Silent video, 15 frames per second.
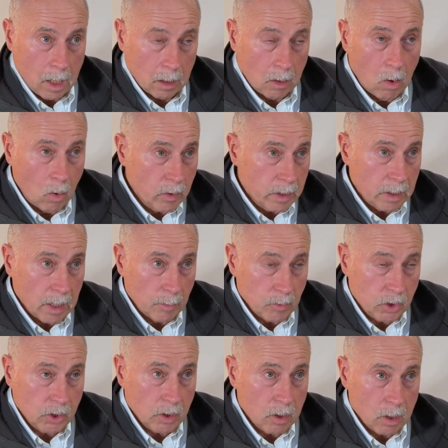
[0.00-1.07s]
Coded, I'm
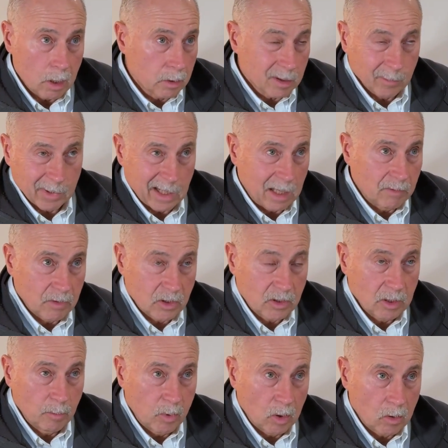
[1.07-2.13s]
sure, or some kind of a
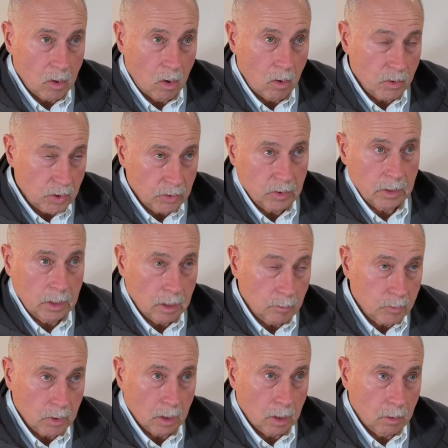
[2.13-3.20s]
simple code just to get them
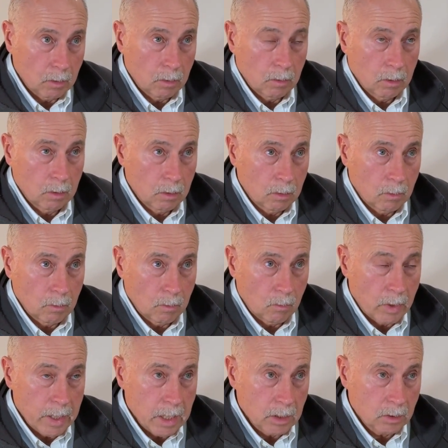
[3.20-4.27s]
to
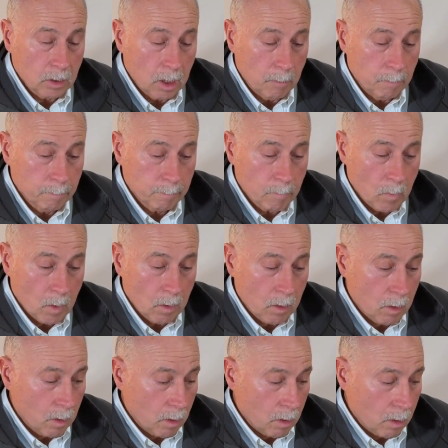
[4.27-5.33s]
raise up
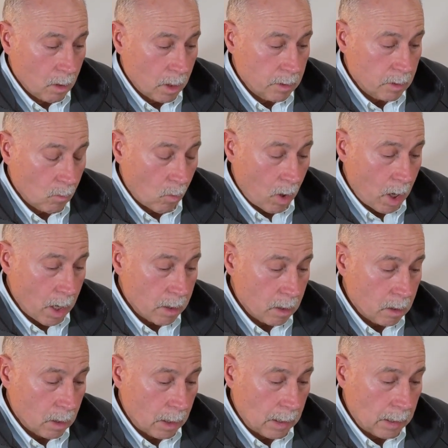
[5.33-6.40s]

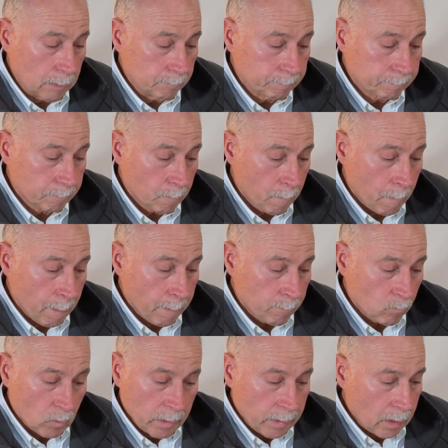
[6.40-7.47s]
underwater.
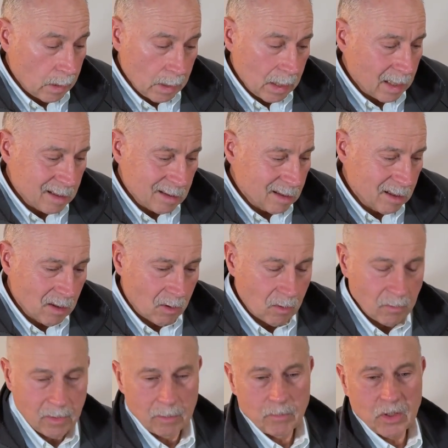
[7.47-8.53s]
And
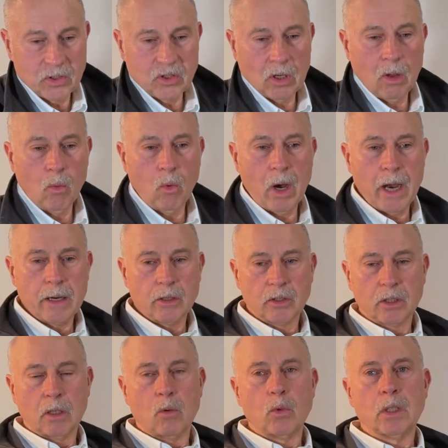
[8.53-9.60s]
the salt water is
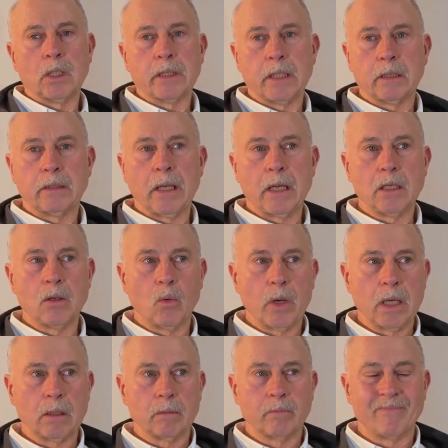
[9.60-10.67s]
going to really
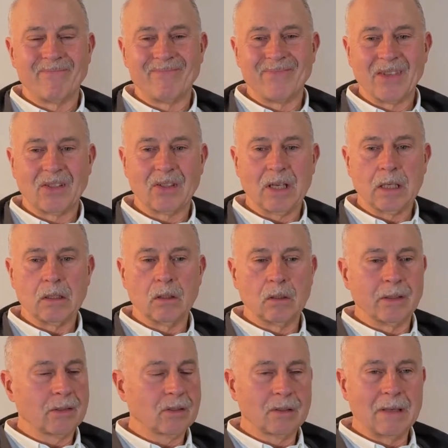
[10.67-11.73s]
attenuate the
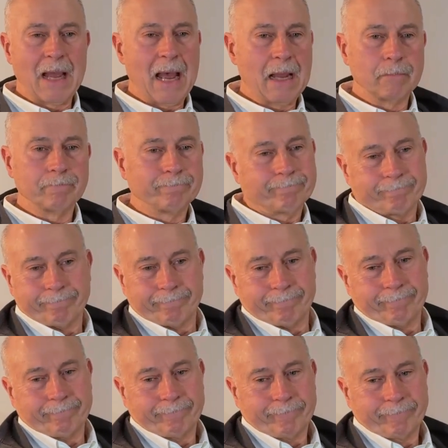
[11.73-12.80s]
signal. It's not
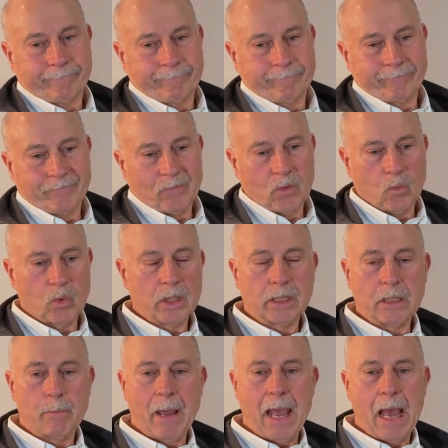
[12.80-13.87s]

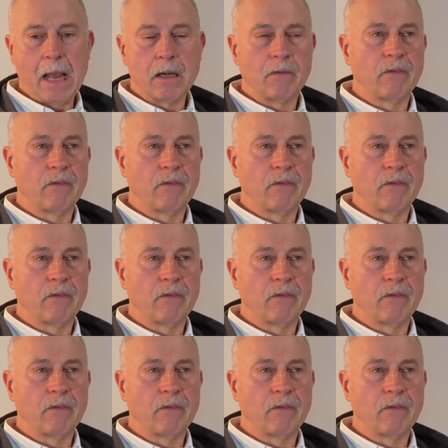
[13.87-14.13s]
really bad.